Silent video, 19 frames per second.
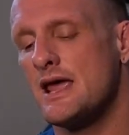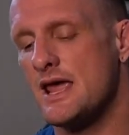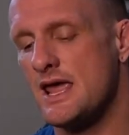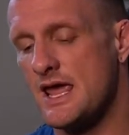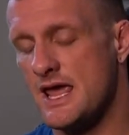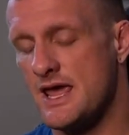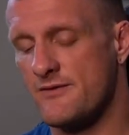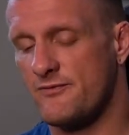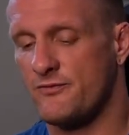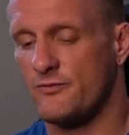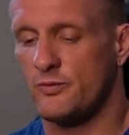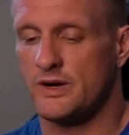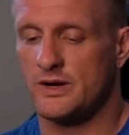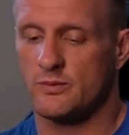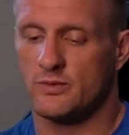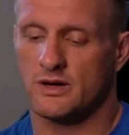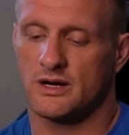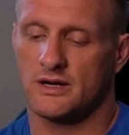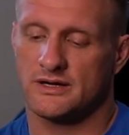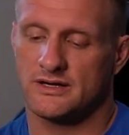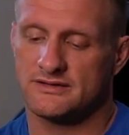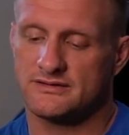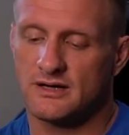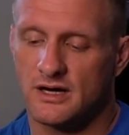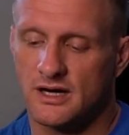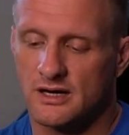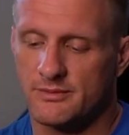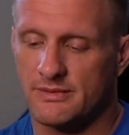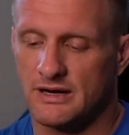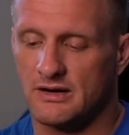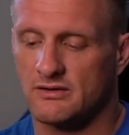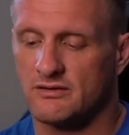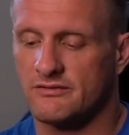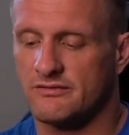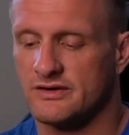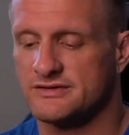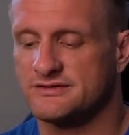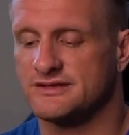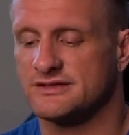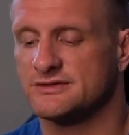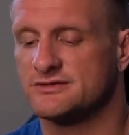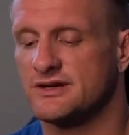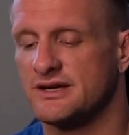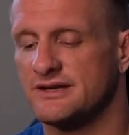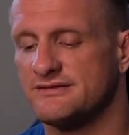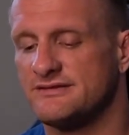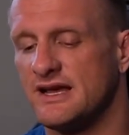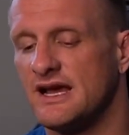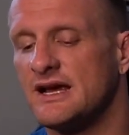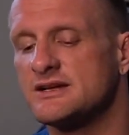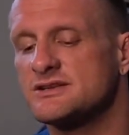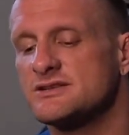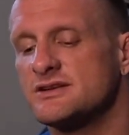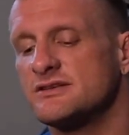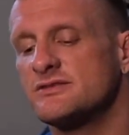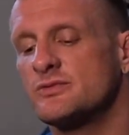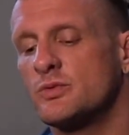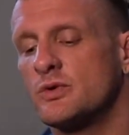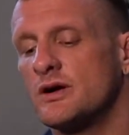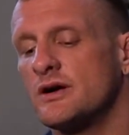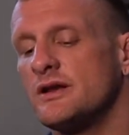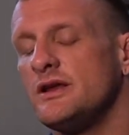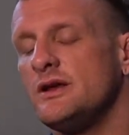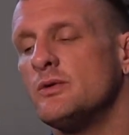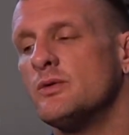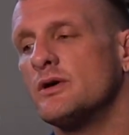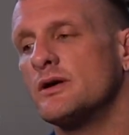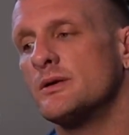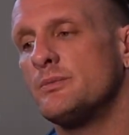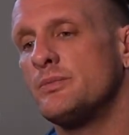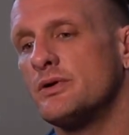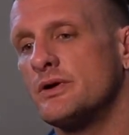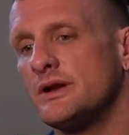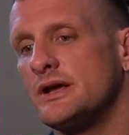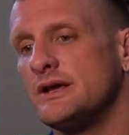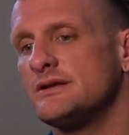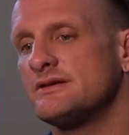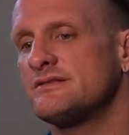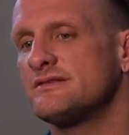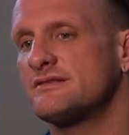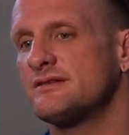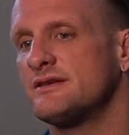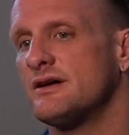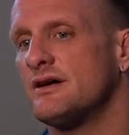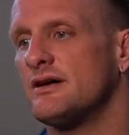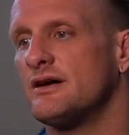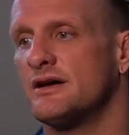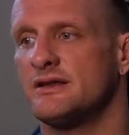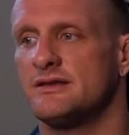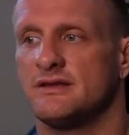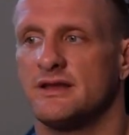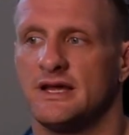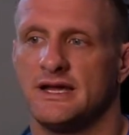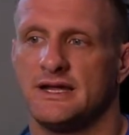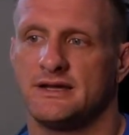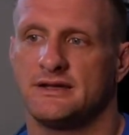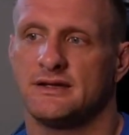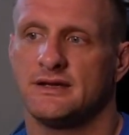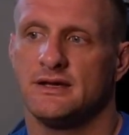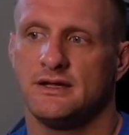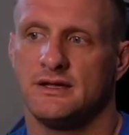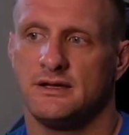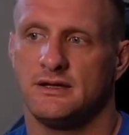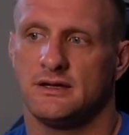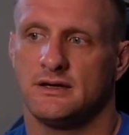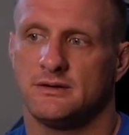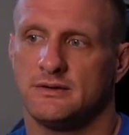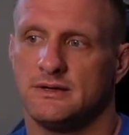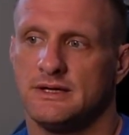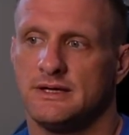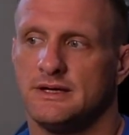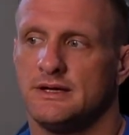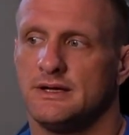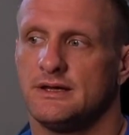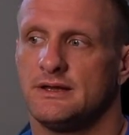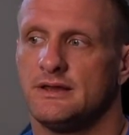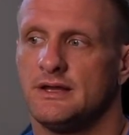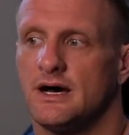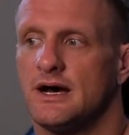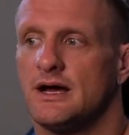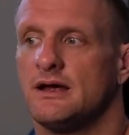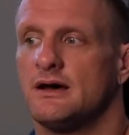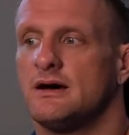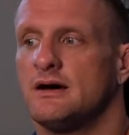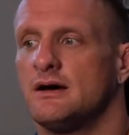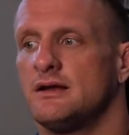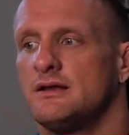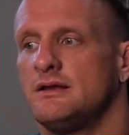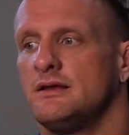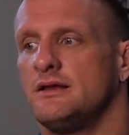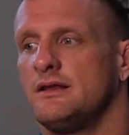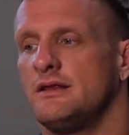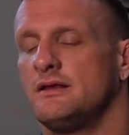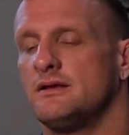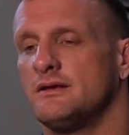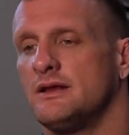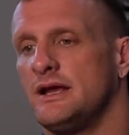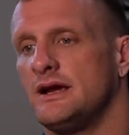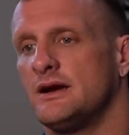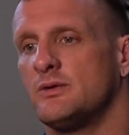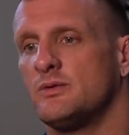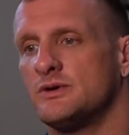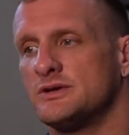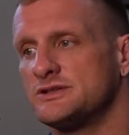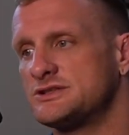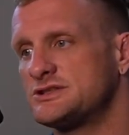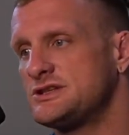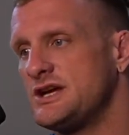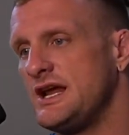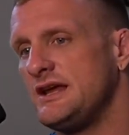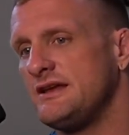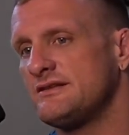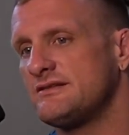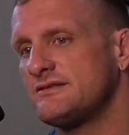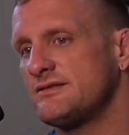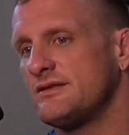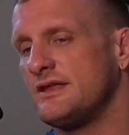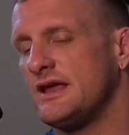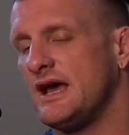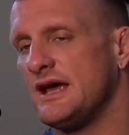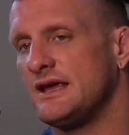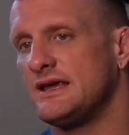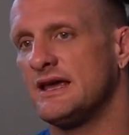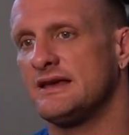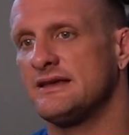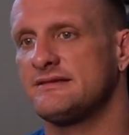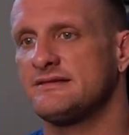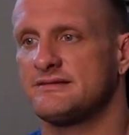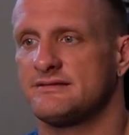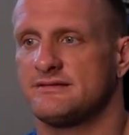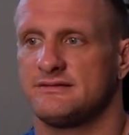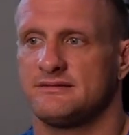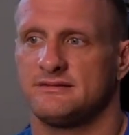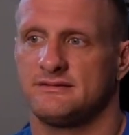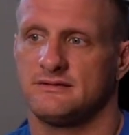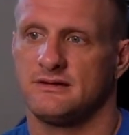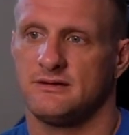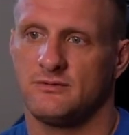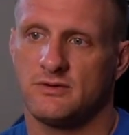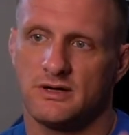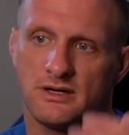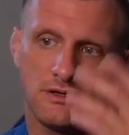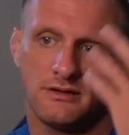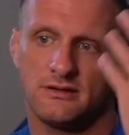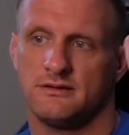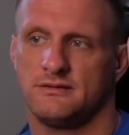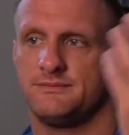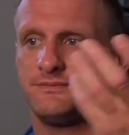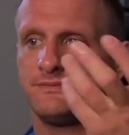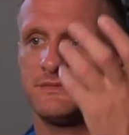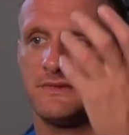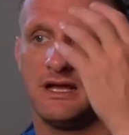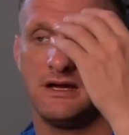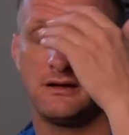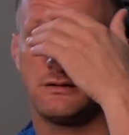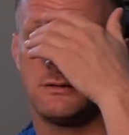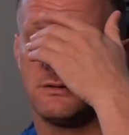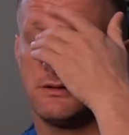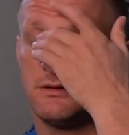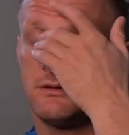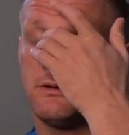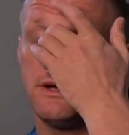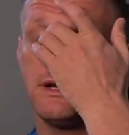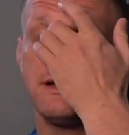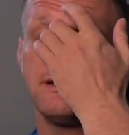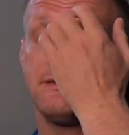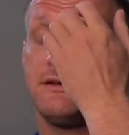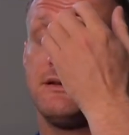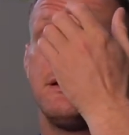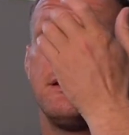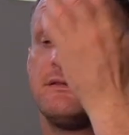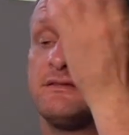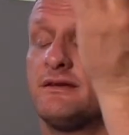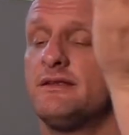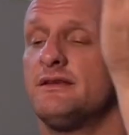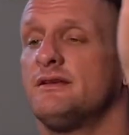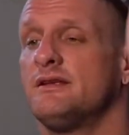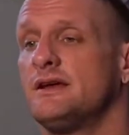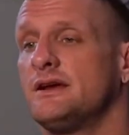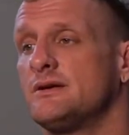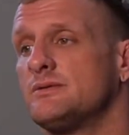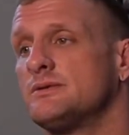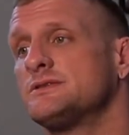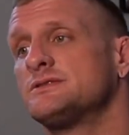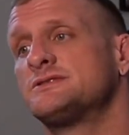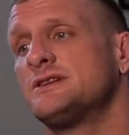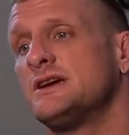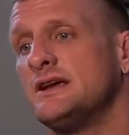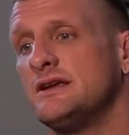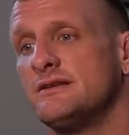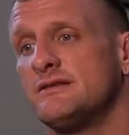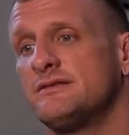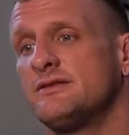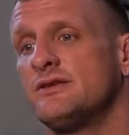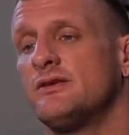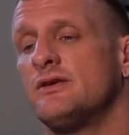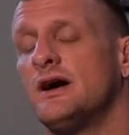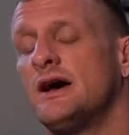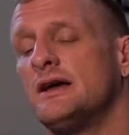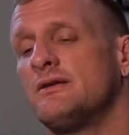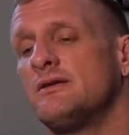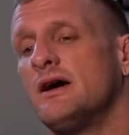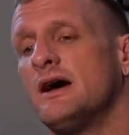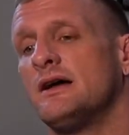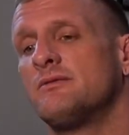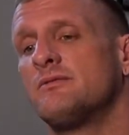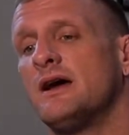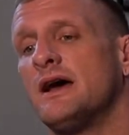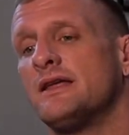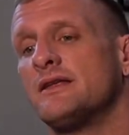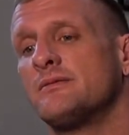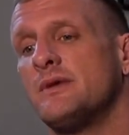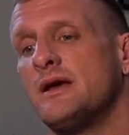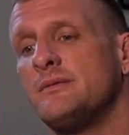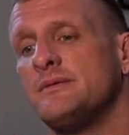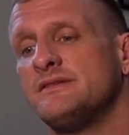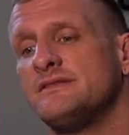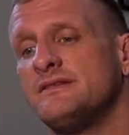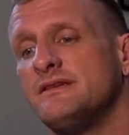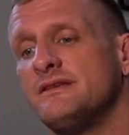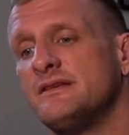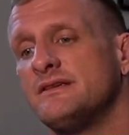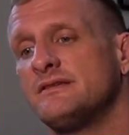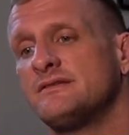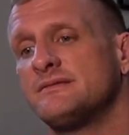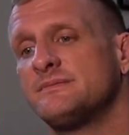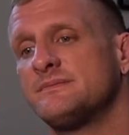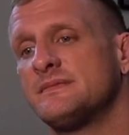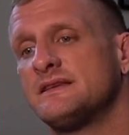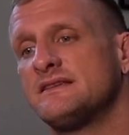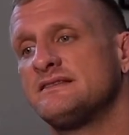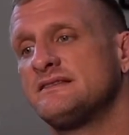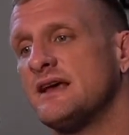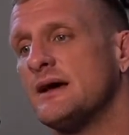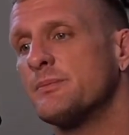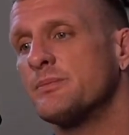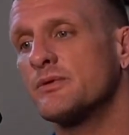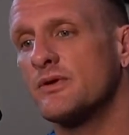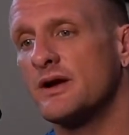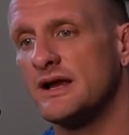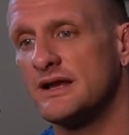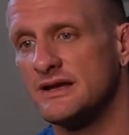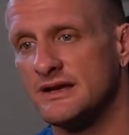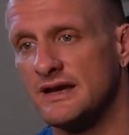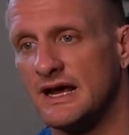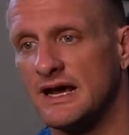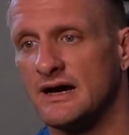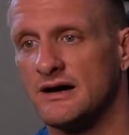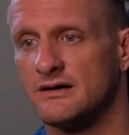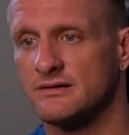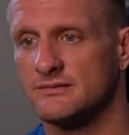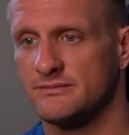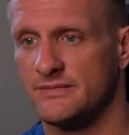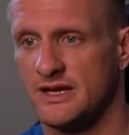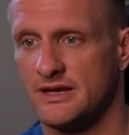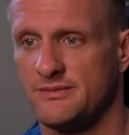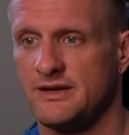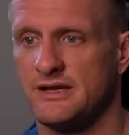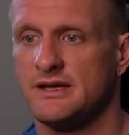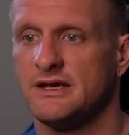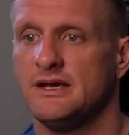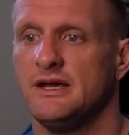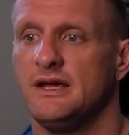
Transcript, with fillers: If we were going to talk about reversing transactions, where do you want to put it on, like, you know, not on the layer 1 chain? So I guess, well, I don't know. I guess it is on the layer 1 chain. So I'd rather maybe see this separated out, maybe